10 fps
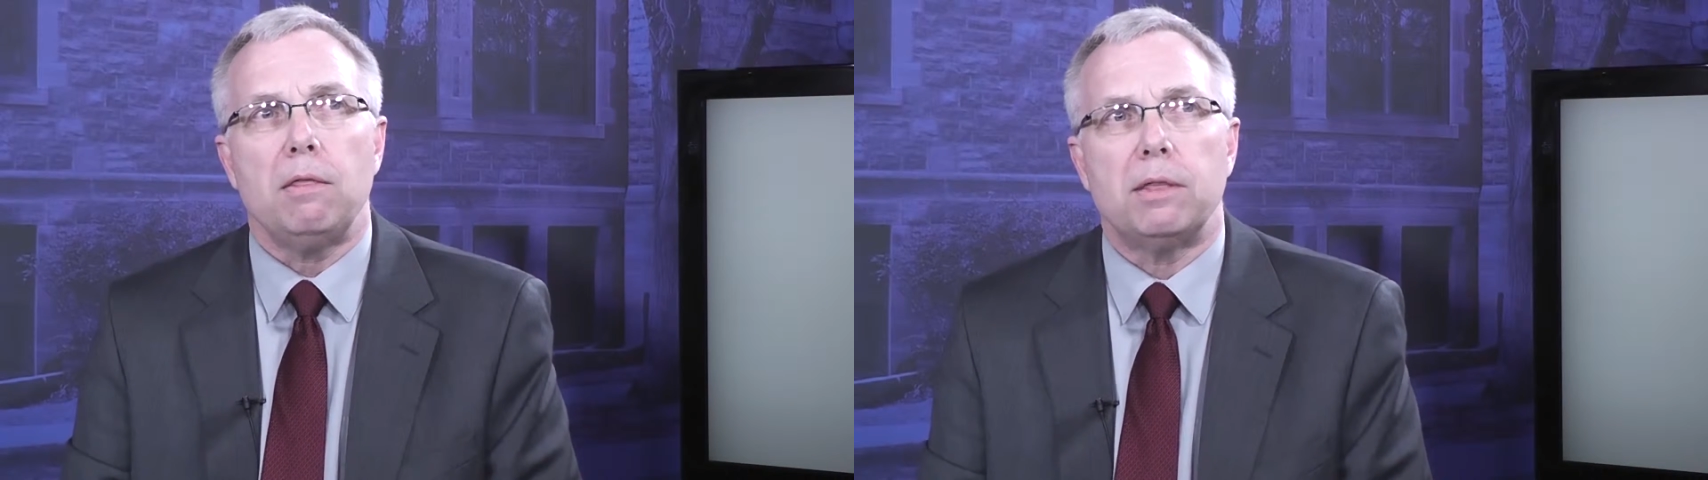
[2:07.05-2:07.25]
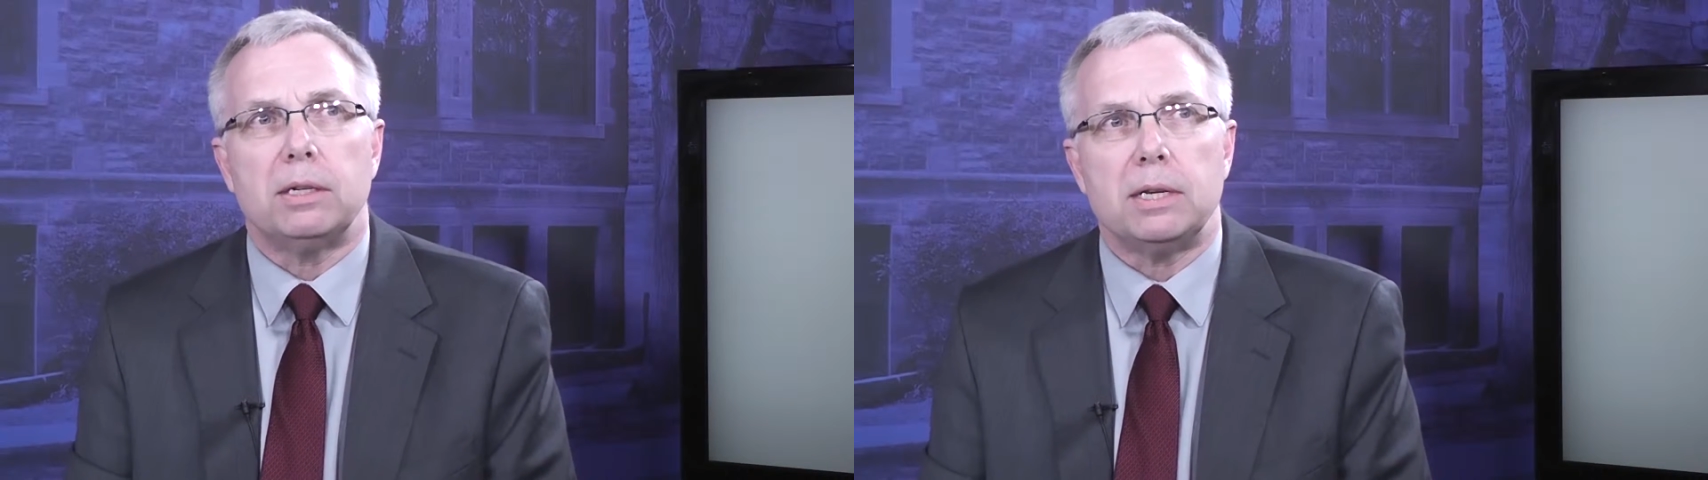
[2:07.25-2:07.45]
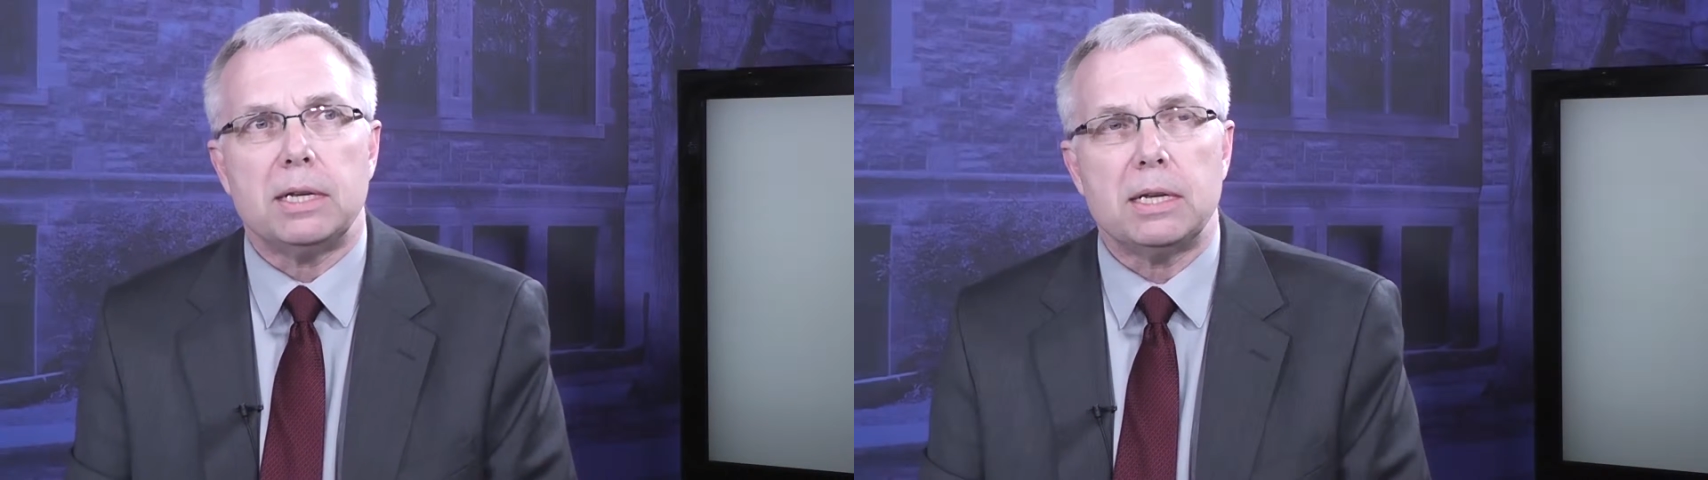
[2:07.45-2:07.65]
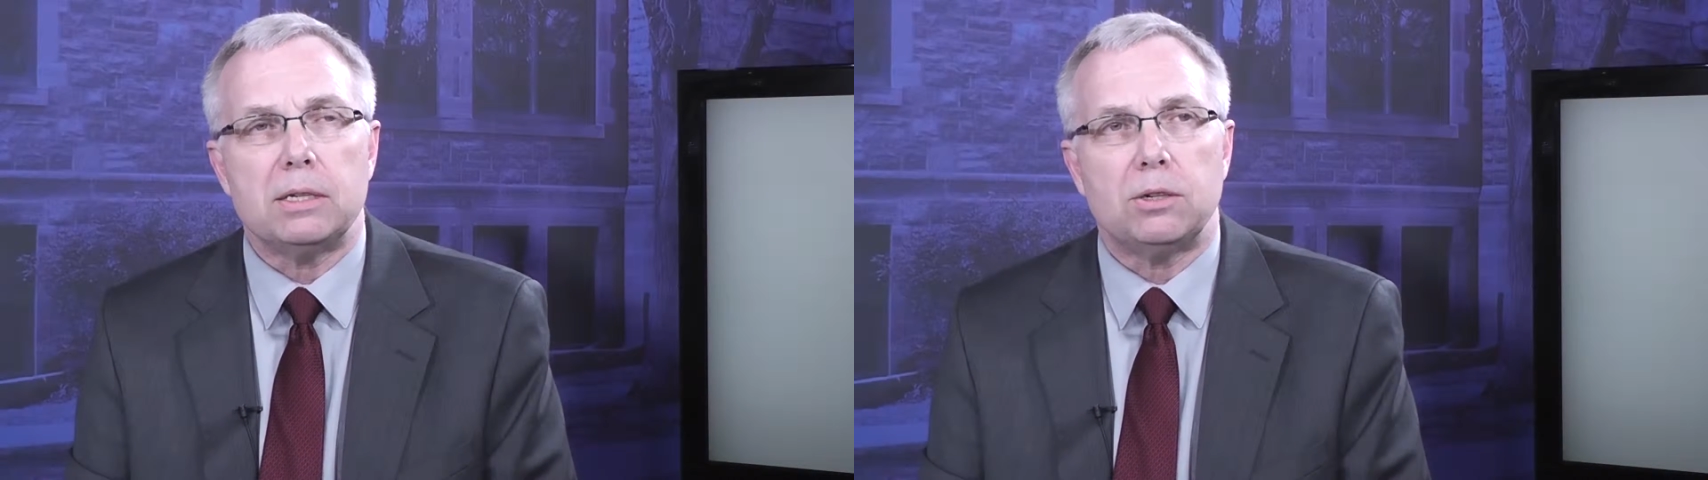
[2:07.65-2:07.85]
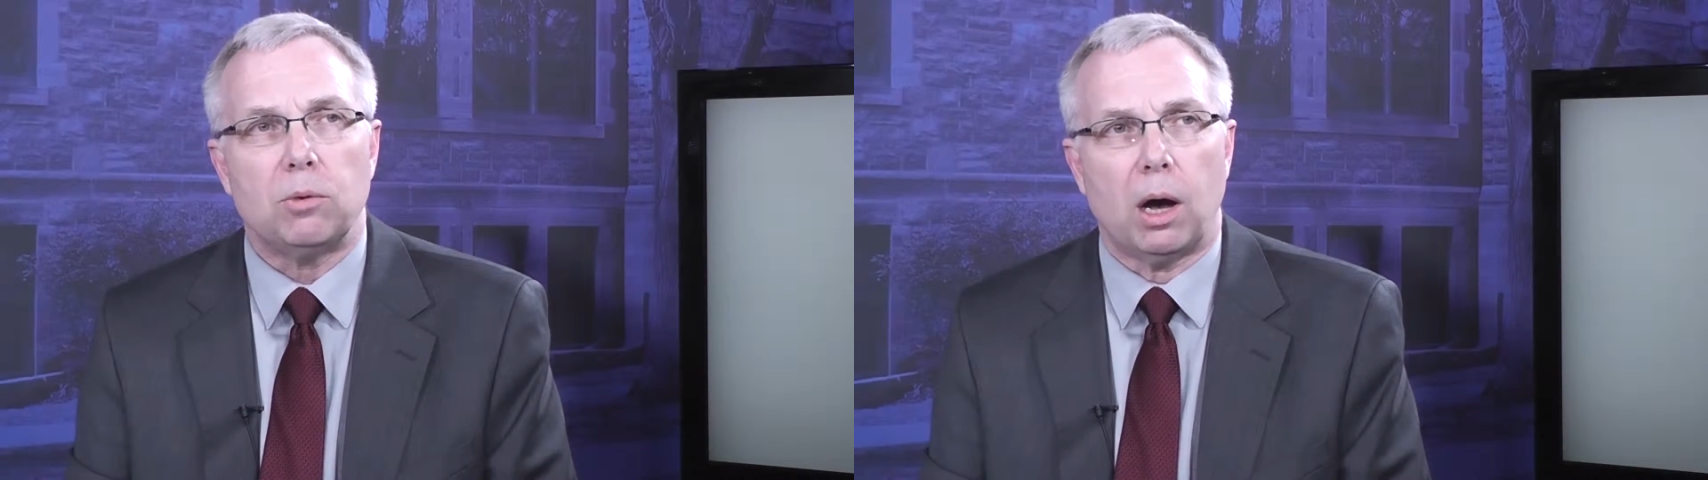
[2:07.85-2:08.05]
the
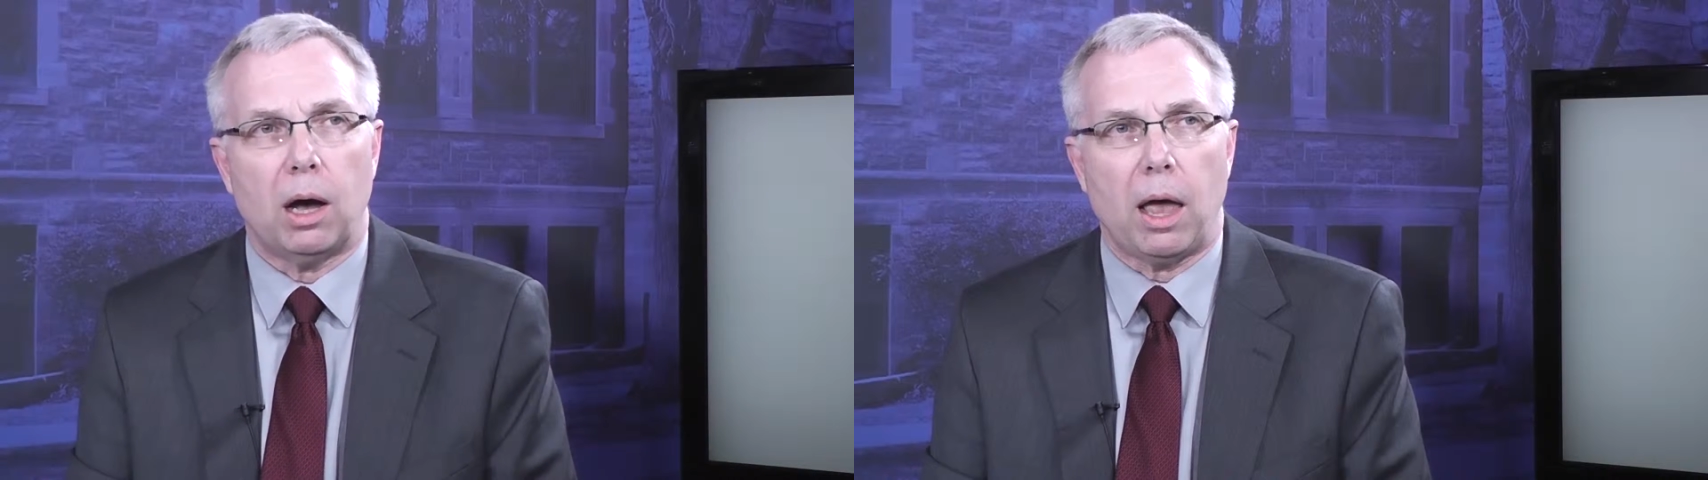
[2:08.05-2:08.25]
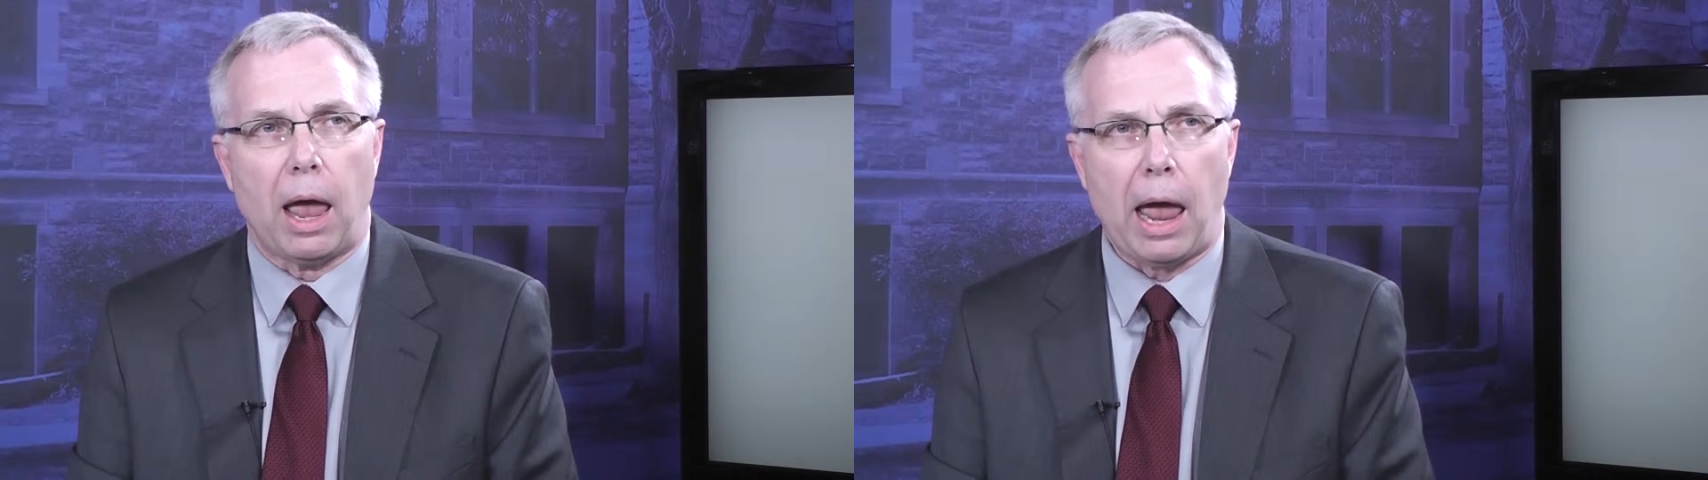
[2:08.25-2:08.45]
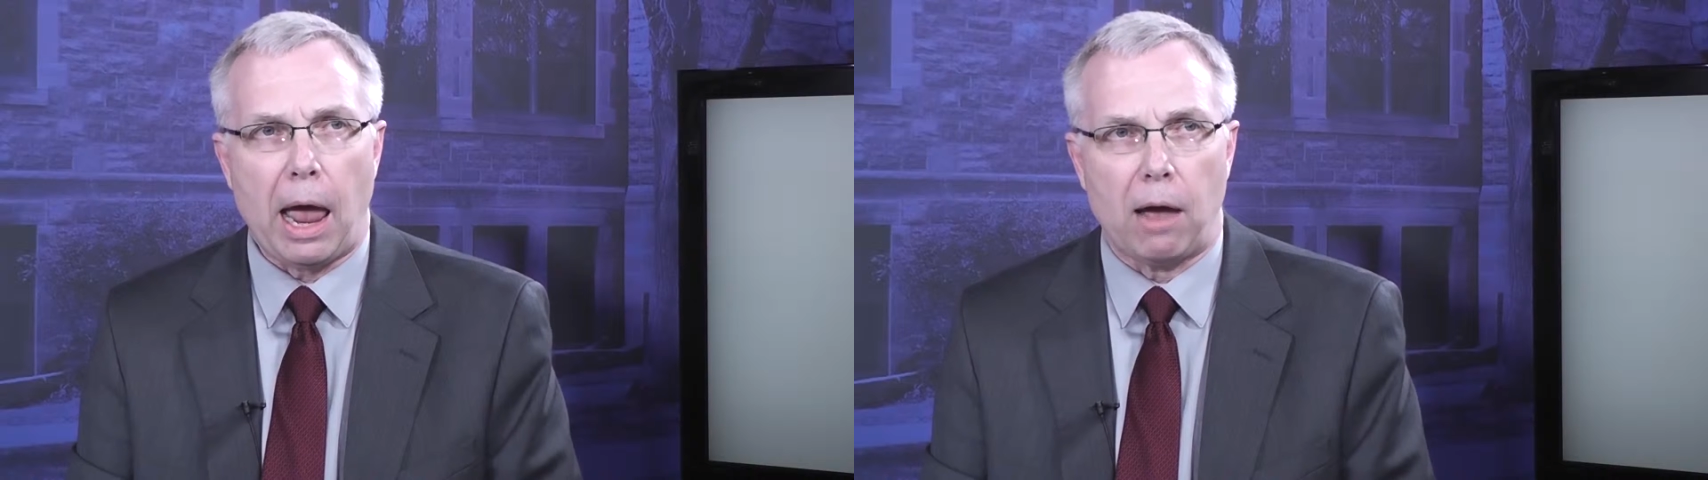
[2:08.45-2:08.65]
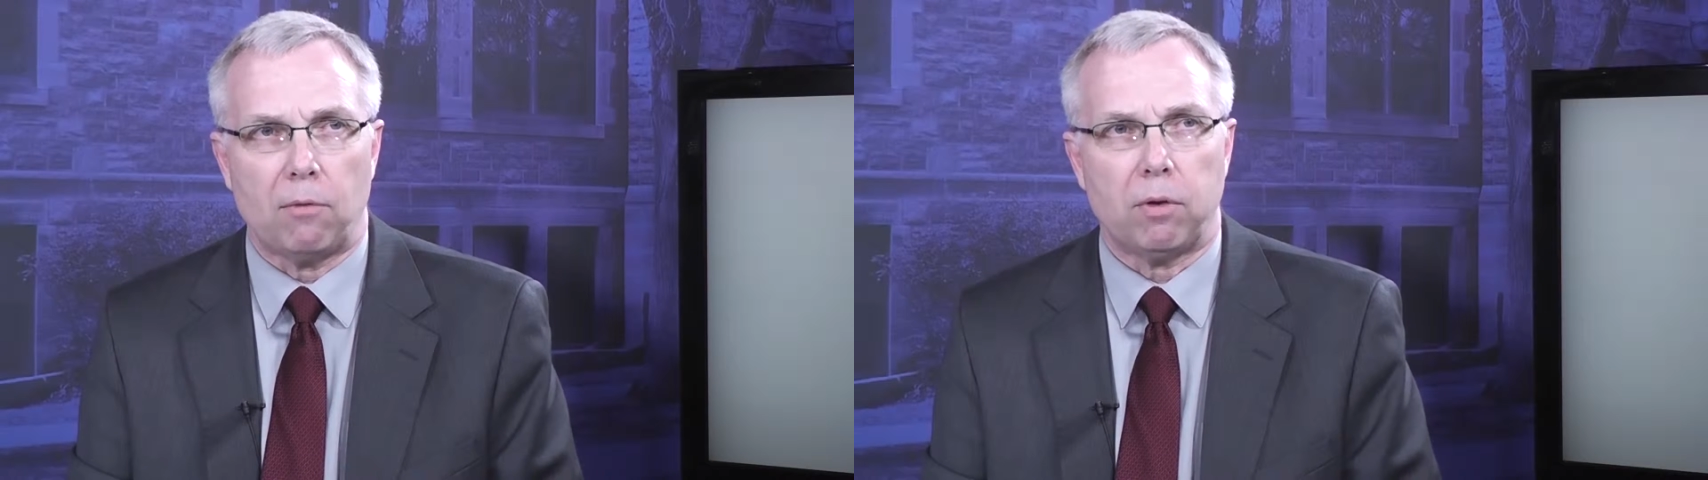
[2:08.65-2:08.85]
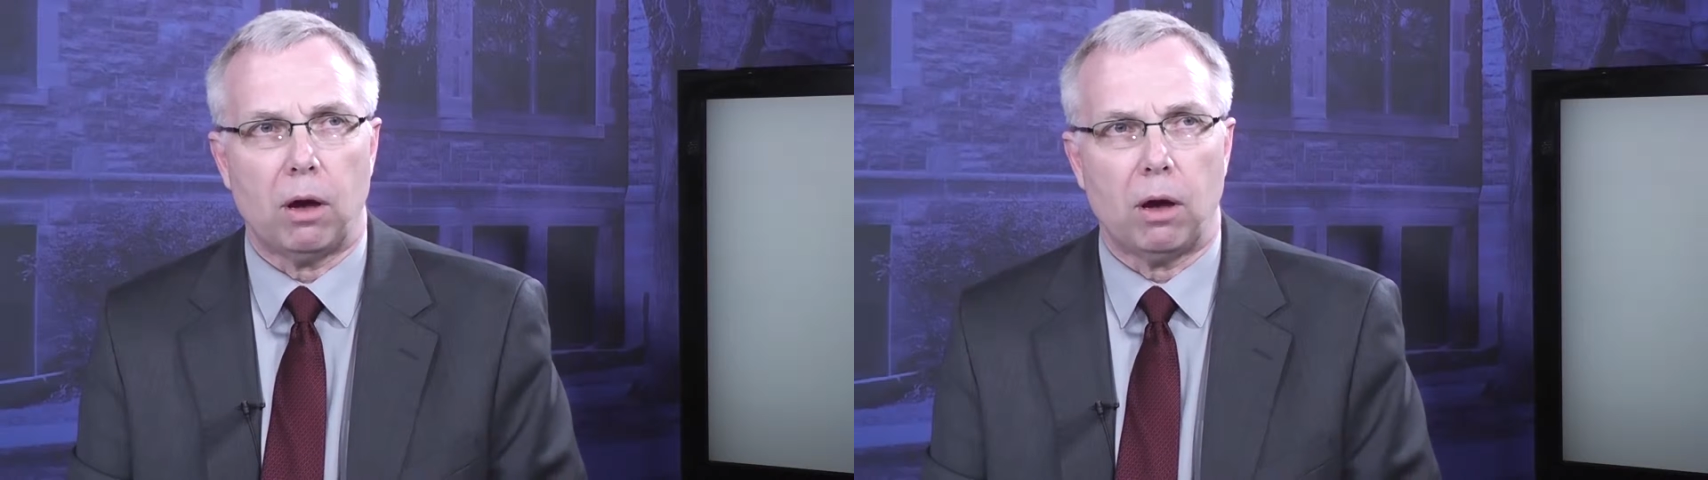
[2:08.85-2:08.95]
need to have